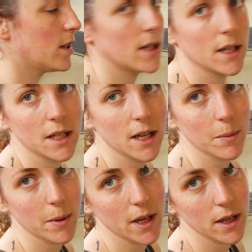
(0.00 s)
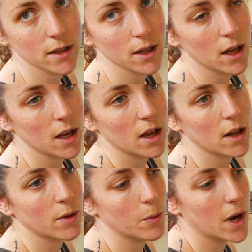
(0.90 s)
the dirty nappies,
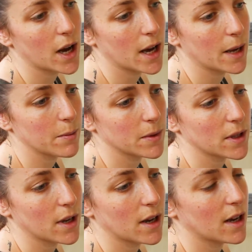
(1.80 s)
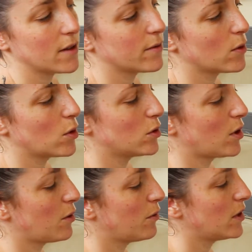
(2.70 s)
the wipes. I've
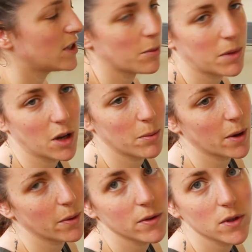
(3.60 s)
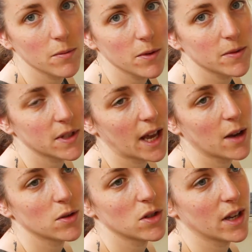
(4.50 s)
also filled it up a little bit with some of
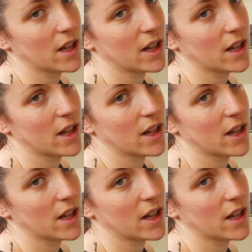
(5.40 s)
Scout's dirty